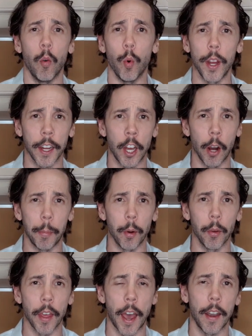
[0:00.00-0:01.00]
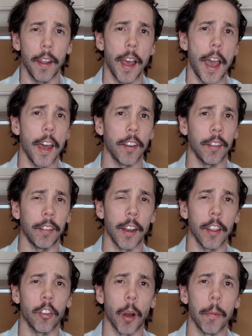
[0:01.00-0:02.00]
we can help you with that. As I said
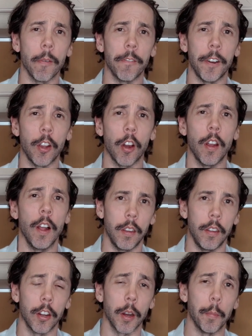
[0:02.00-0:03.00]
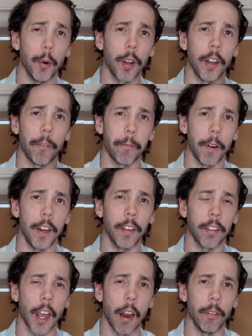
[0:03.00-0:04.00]
at the top of the video, you can book in a free
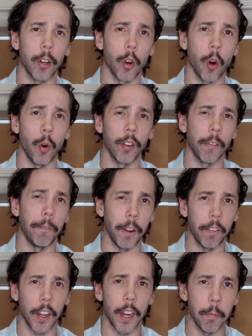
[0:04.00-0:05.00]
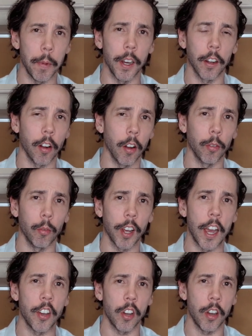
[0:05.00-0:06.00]
discovery call. It's a 15-minute
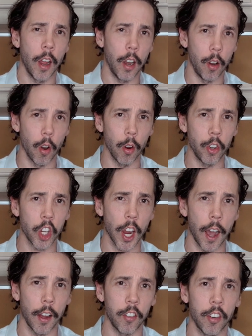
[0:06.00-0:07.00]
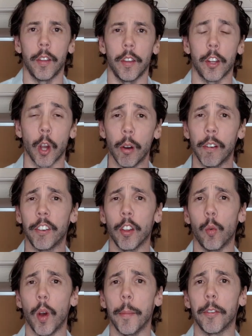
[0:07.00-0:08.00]
consultation, no charge. Go over to
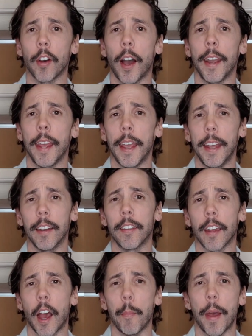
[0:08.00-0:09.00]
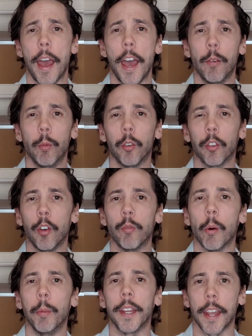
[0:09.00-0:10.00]
the website, hit us up, and we'll do
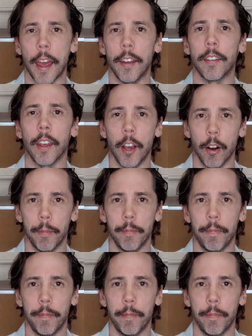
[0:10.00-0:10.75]
what we can to help.